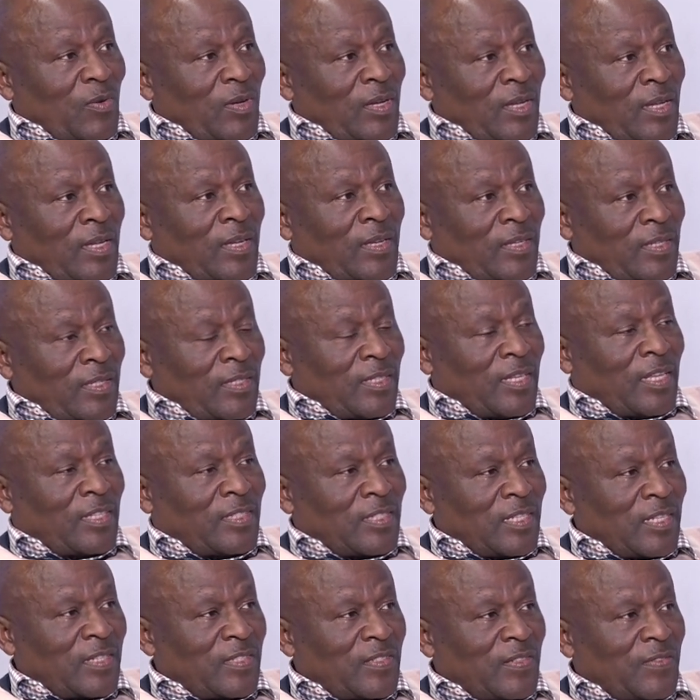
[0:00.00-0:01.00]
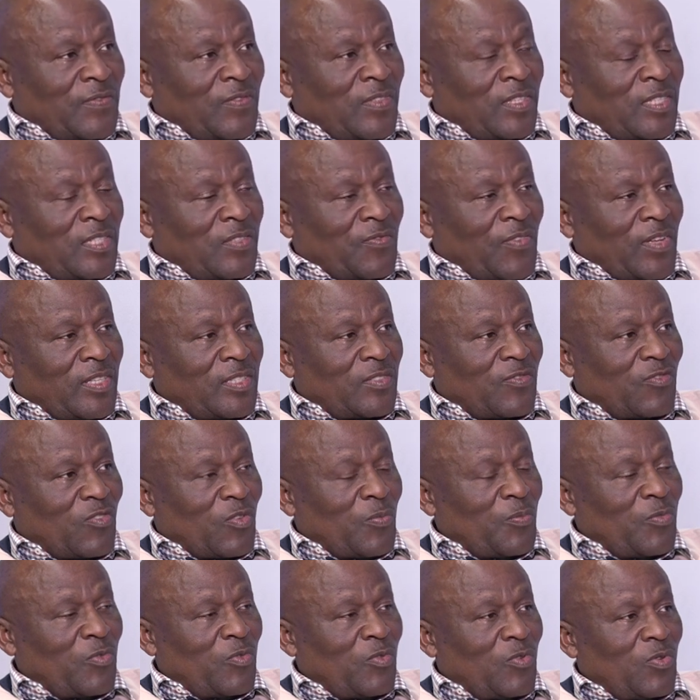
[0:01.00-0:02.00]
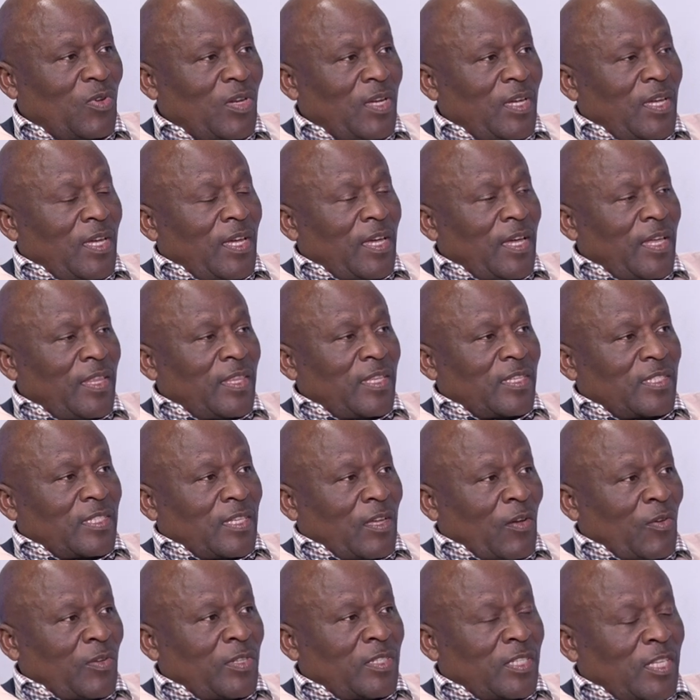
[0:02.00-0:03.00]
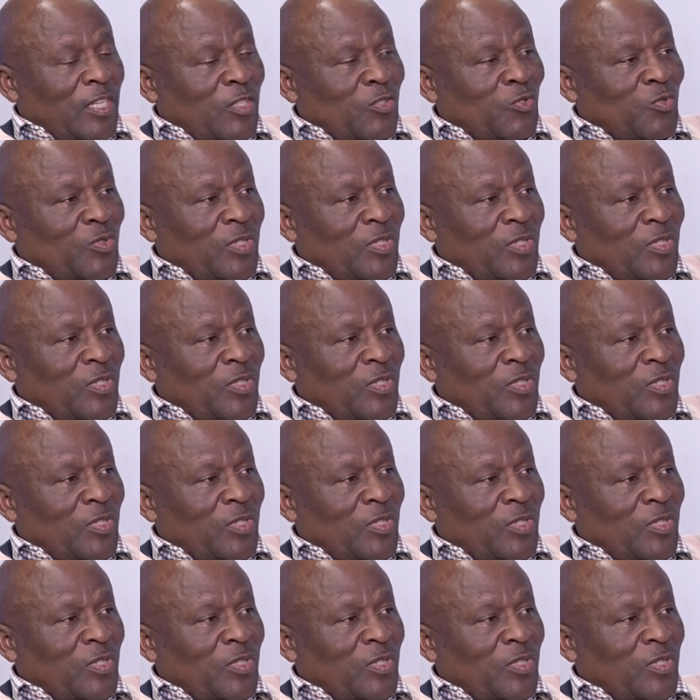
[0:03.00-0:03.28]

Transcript: it has received these funds from you, and this is how it is.